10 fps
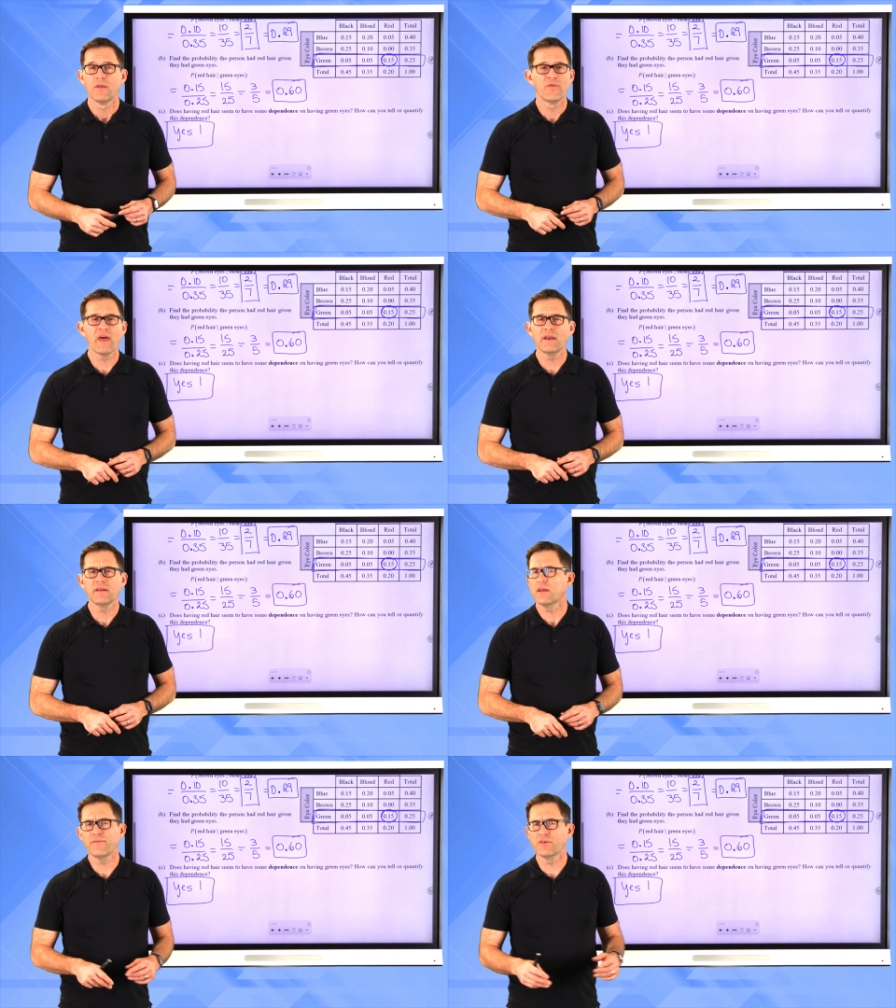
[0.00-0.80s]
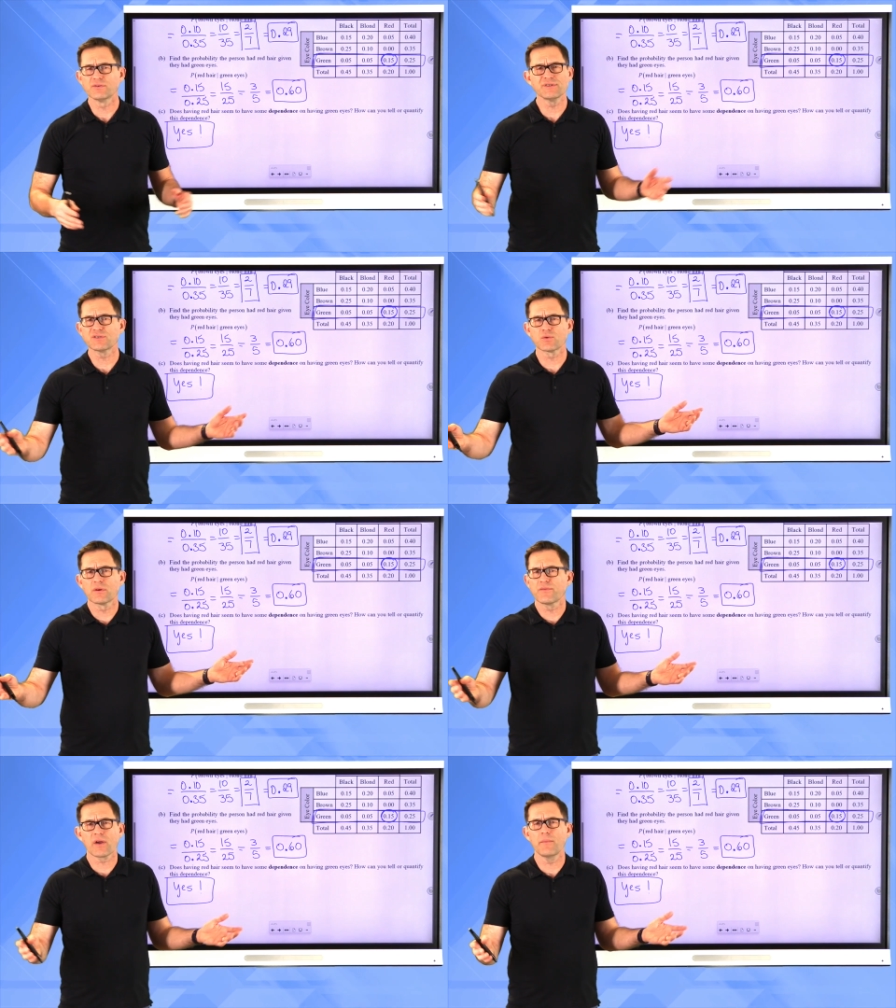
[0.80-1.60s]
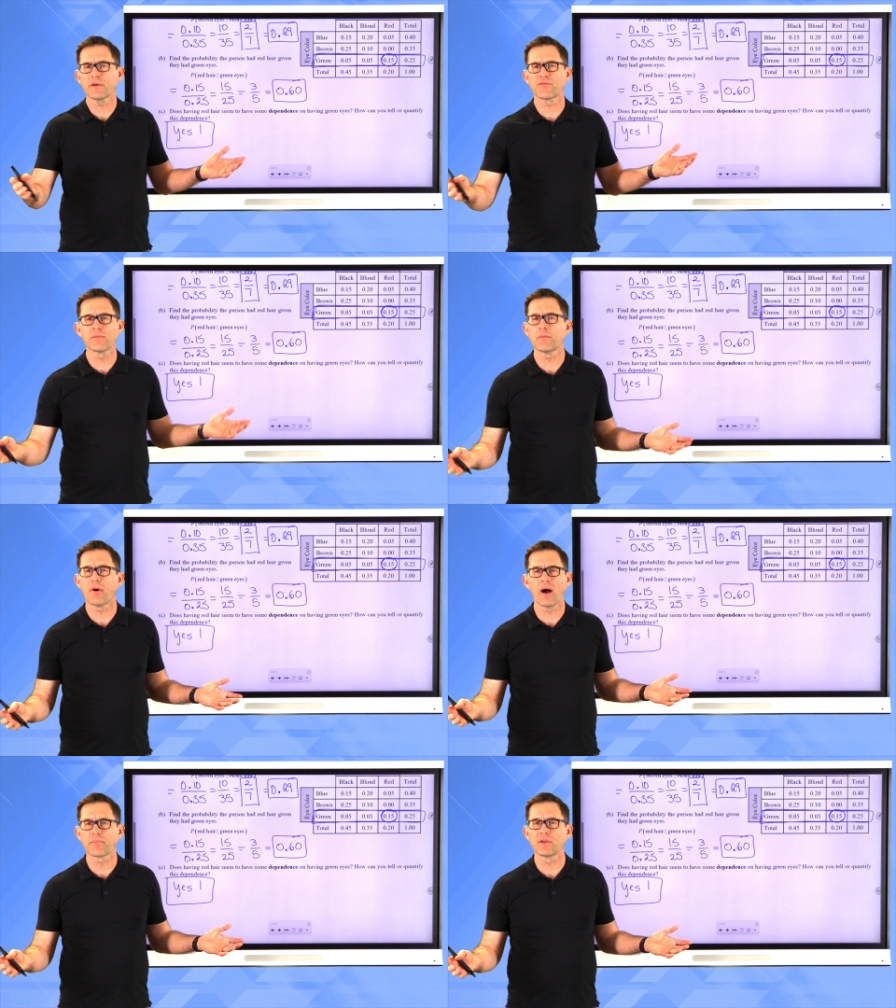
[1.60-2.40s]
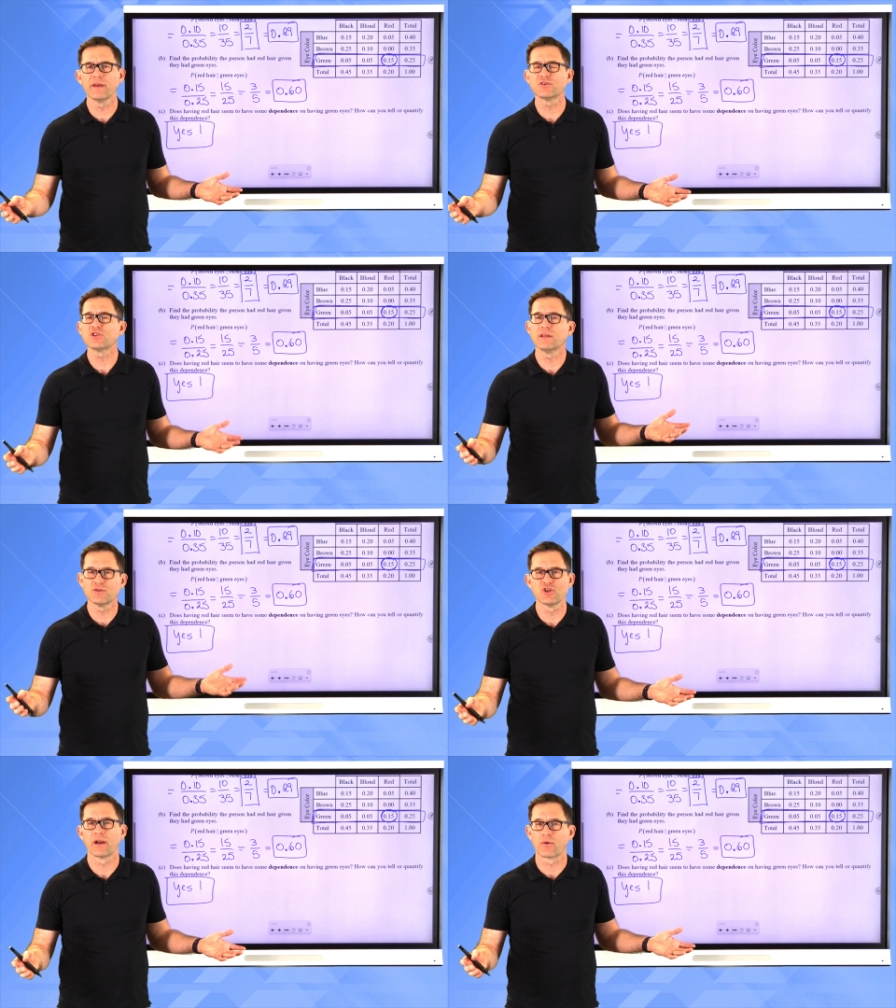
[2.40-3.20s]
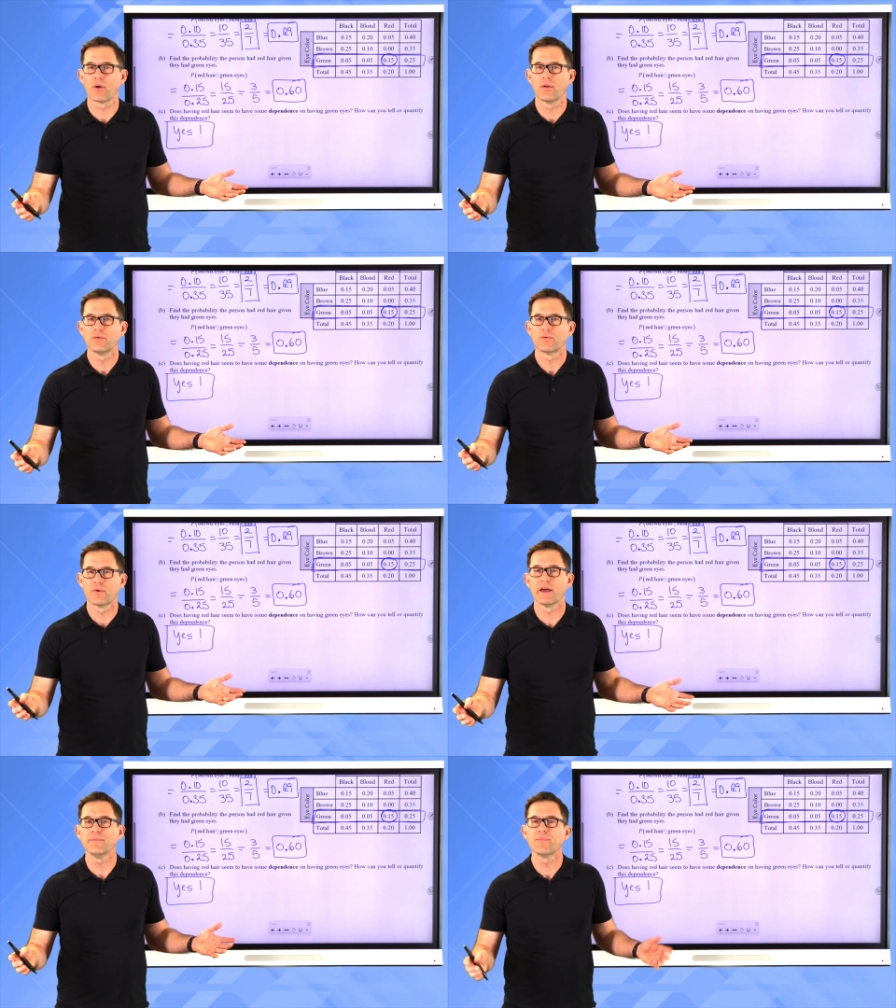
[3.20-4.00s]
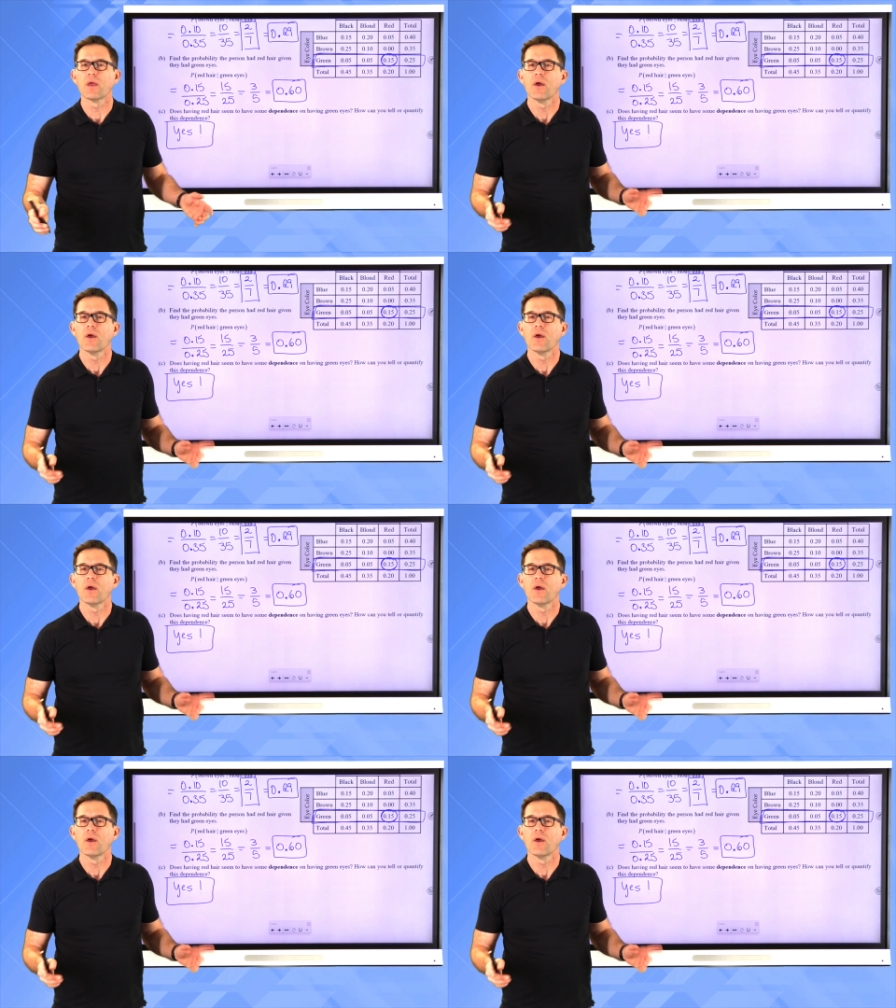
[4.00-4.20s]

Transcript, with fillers: than if you're just sort of coming from the population in general, right?